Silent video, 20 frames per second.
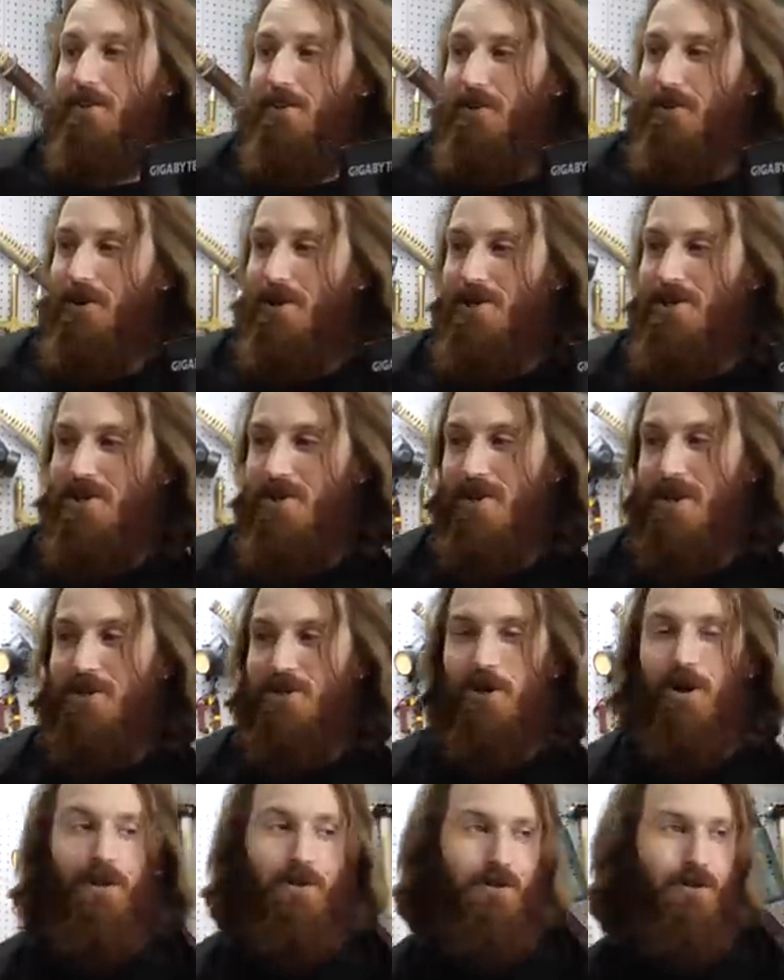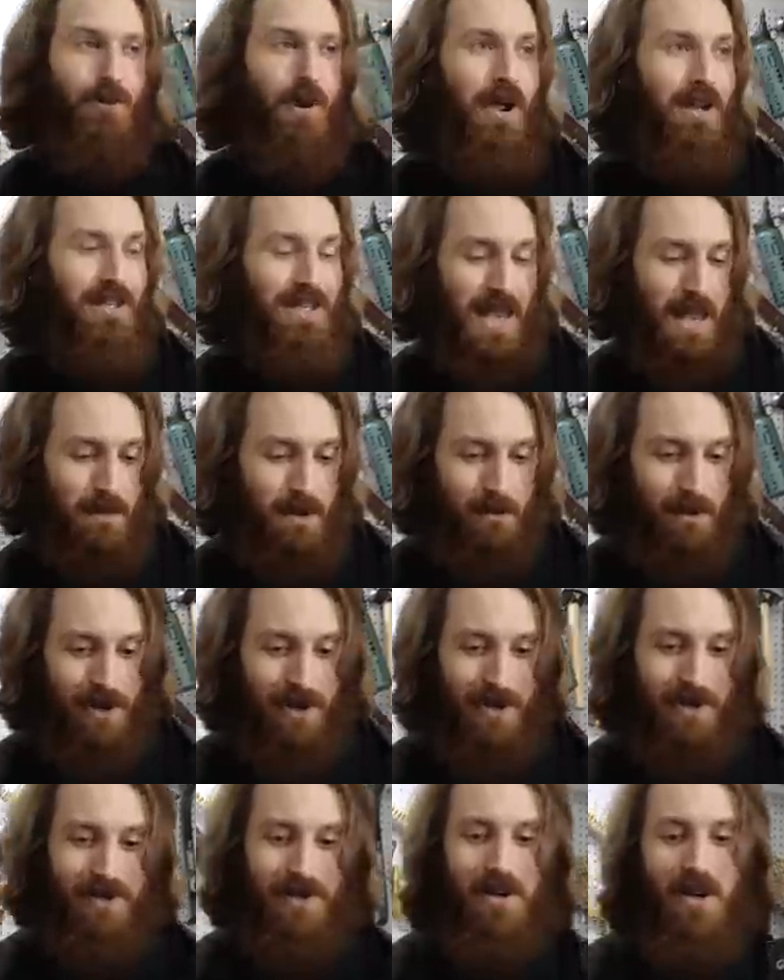the 32-inch ultra-wide gaming
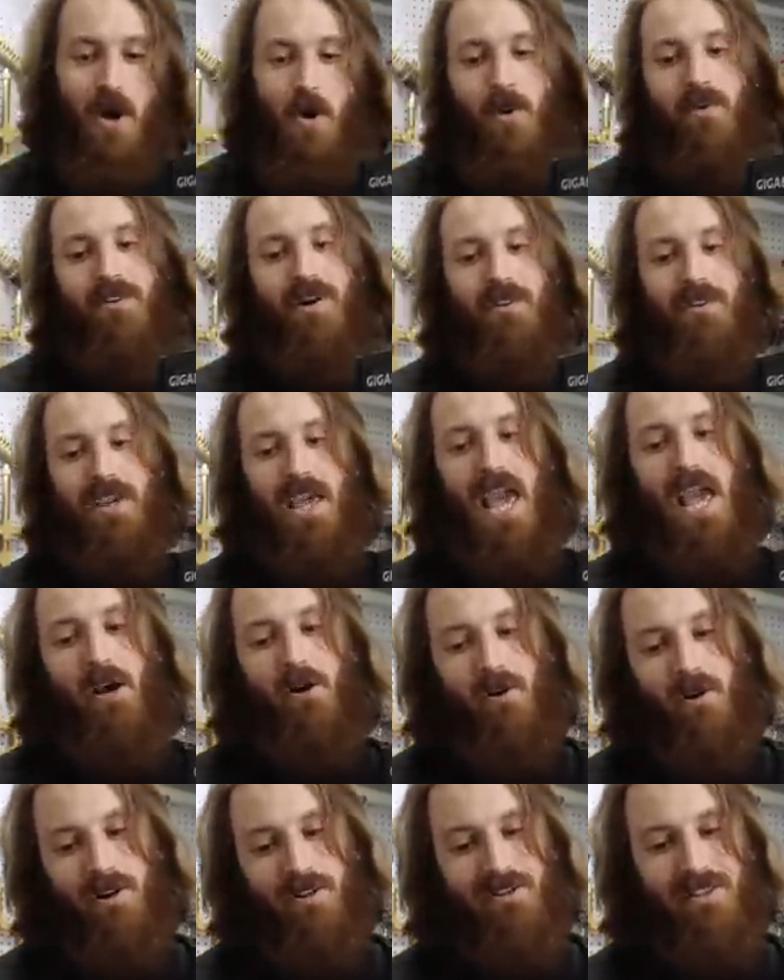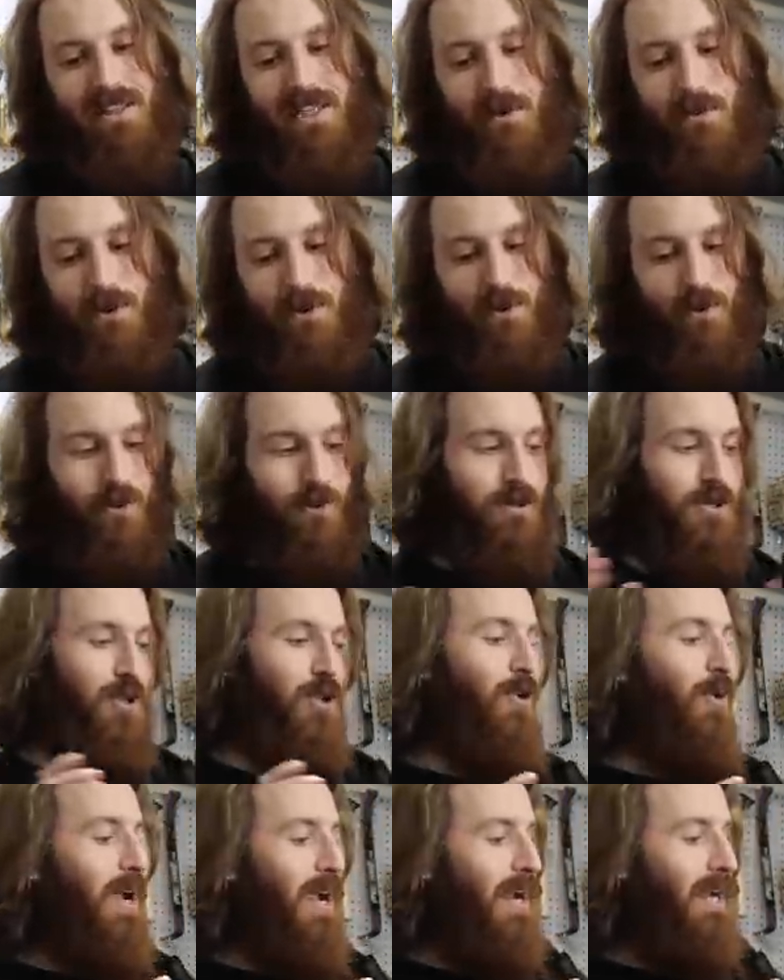monitor, we've got the Aorus Liquid Cooler
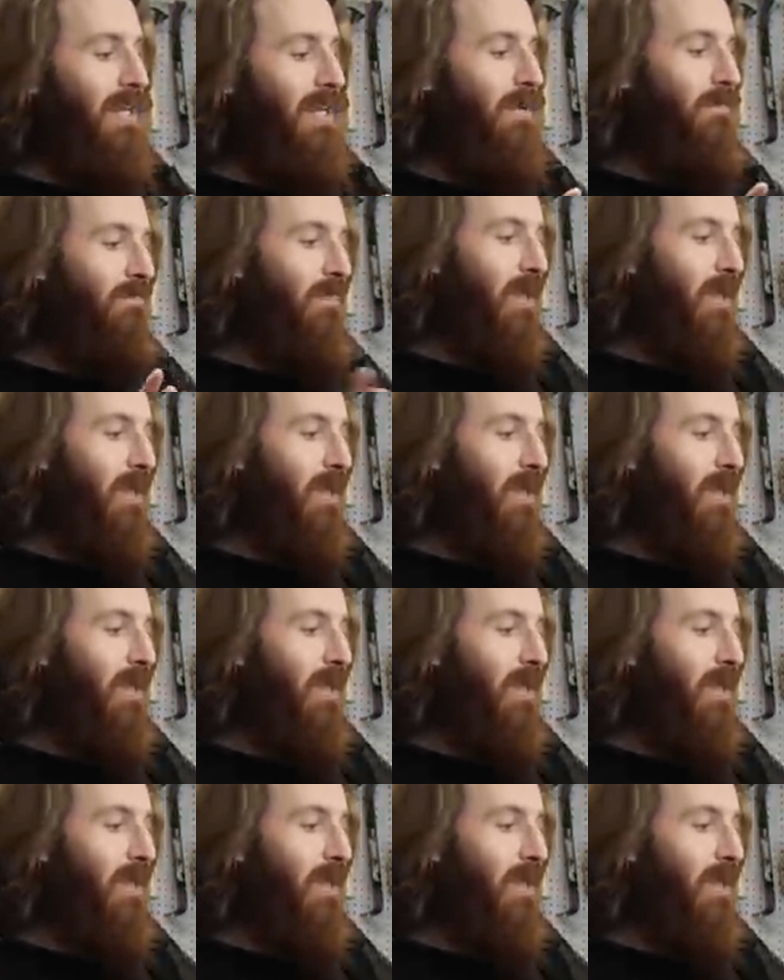280,